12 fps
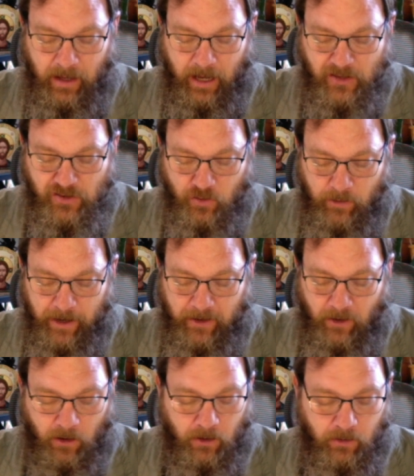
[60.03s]
I shall write
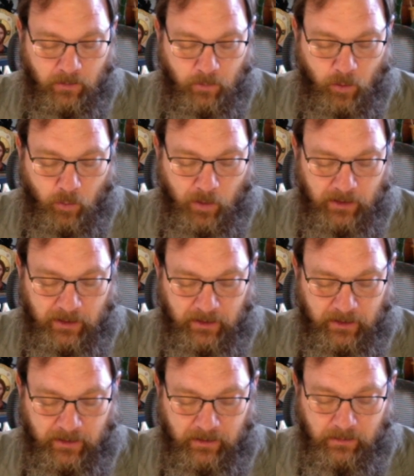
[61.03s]
all the more
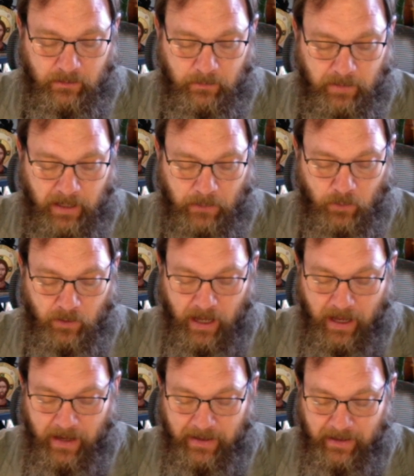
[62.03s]
willingly, but I will
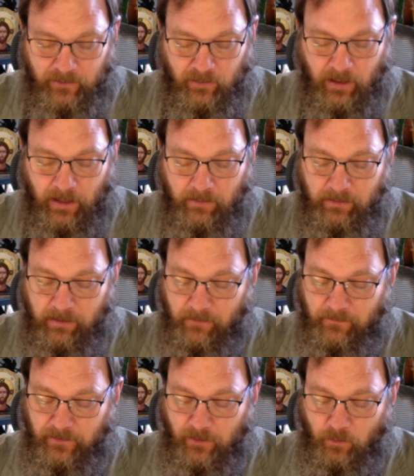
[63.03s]
not answer everything
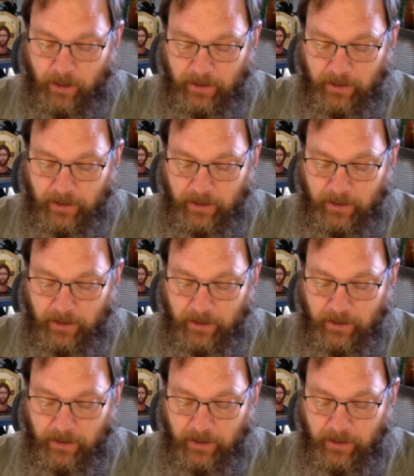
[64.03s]
for you right